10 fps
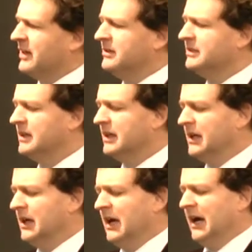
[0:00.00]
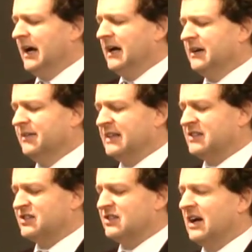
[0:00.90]
ago. Uh,
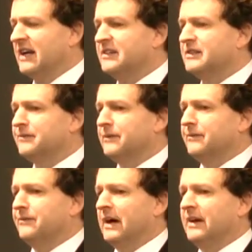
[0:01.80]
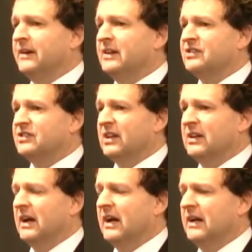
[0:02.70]
that's a slightly different fund. It's
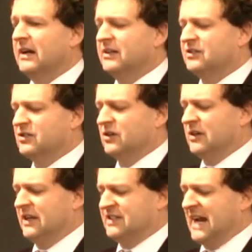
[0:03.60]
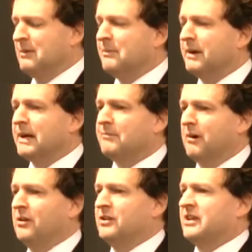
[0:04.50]
it's got it's aimed at bigger
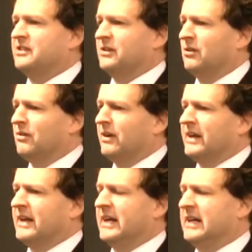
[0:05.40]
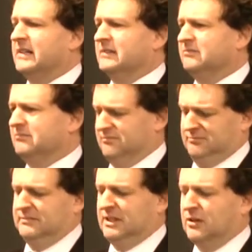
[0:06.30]
projects. You're looking at uh,
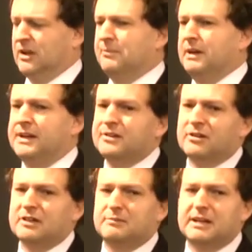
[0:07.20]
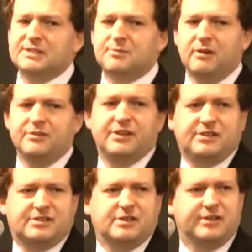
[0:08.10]
you're looking at million dollar plus
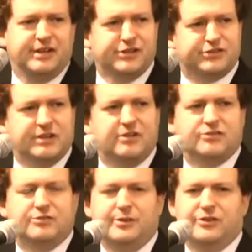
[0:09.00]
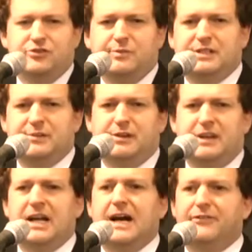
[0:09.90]
projects, so the industry contribution would be
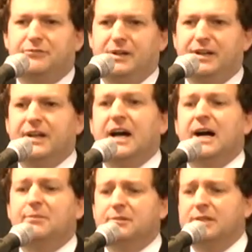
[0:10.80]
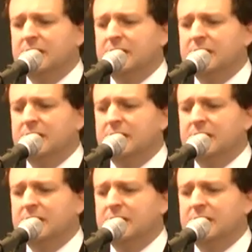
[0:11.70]
typically half a million up.